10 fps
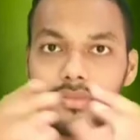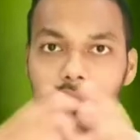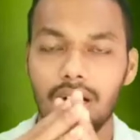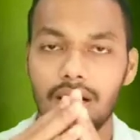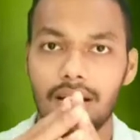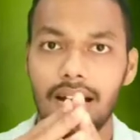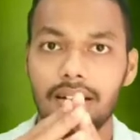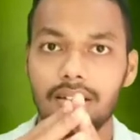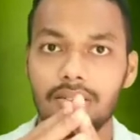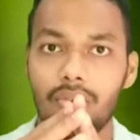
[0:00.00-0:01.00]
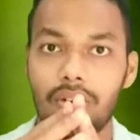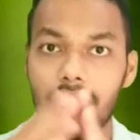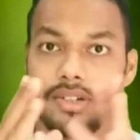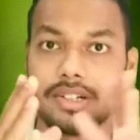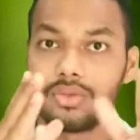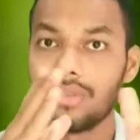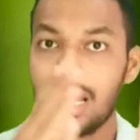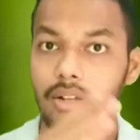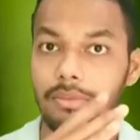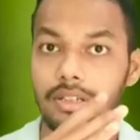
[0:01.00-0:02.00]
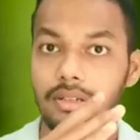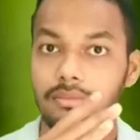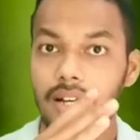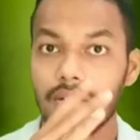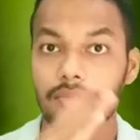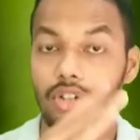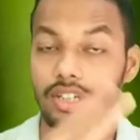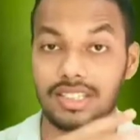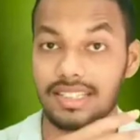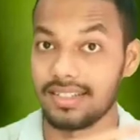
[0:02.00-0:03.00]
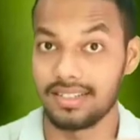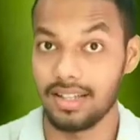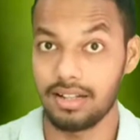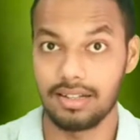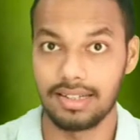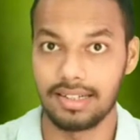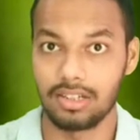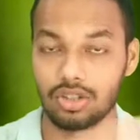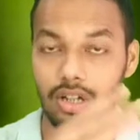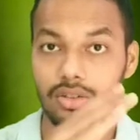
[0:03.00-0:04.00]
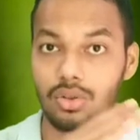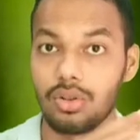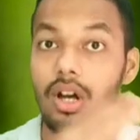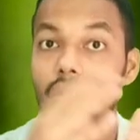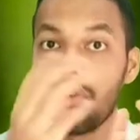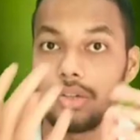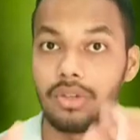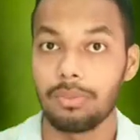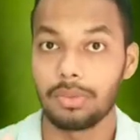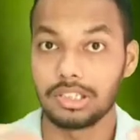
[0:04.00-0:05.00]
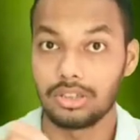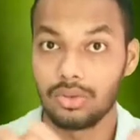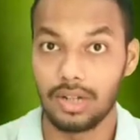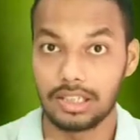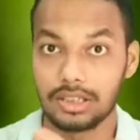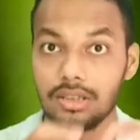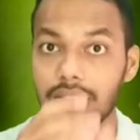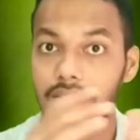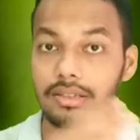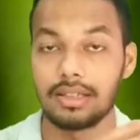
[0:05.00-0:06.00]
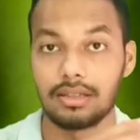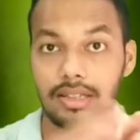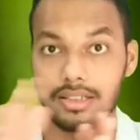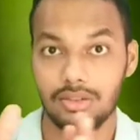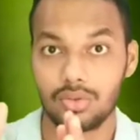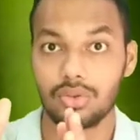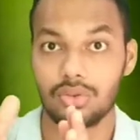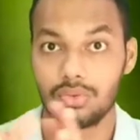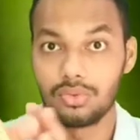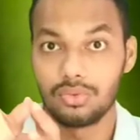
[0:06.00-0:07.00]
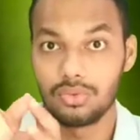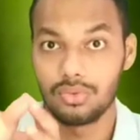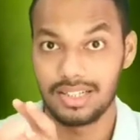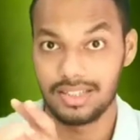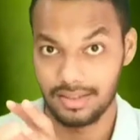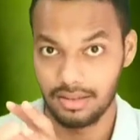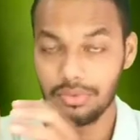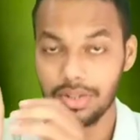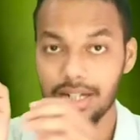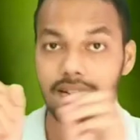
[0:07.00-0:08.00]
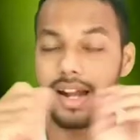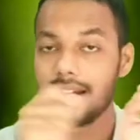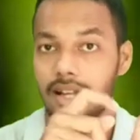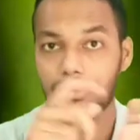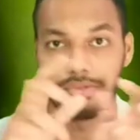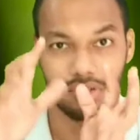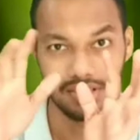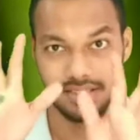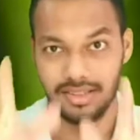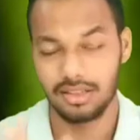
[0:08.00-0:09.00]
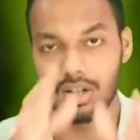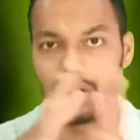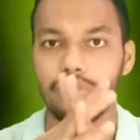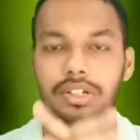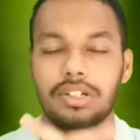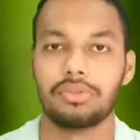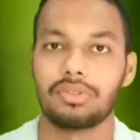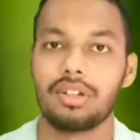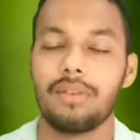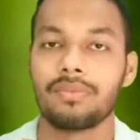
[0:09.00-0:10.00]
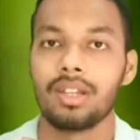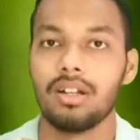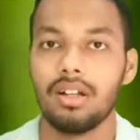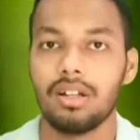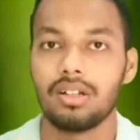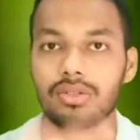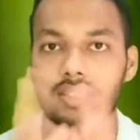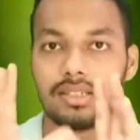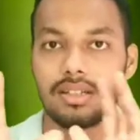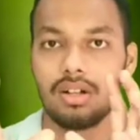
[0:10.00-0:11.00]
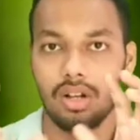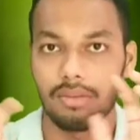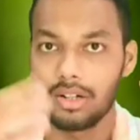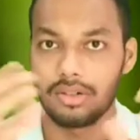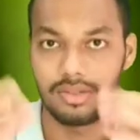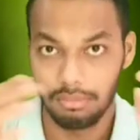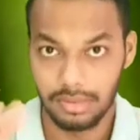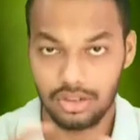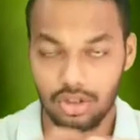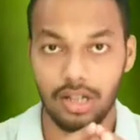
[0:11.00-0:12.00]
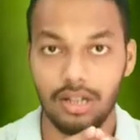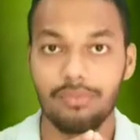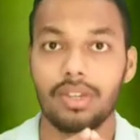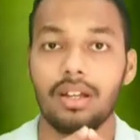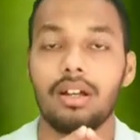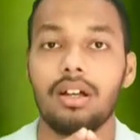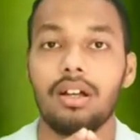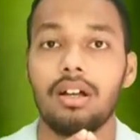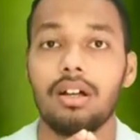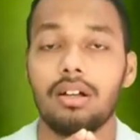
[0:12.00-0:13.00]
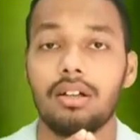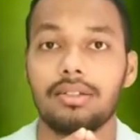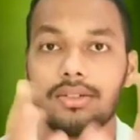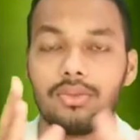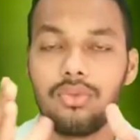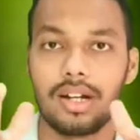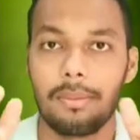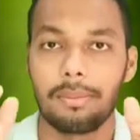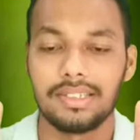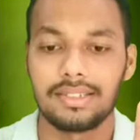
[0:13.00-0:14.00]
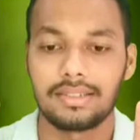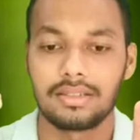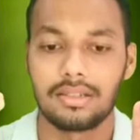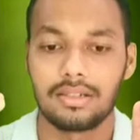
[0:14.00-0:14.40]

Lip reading: And what happens to aluminum? Aluminum toxicity is there in acidic soil. So when we pond the water, then that is goes towards neutrality, and aluminum toxicity is also reduced. So these are all about summer soil. Then what happens?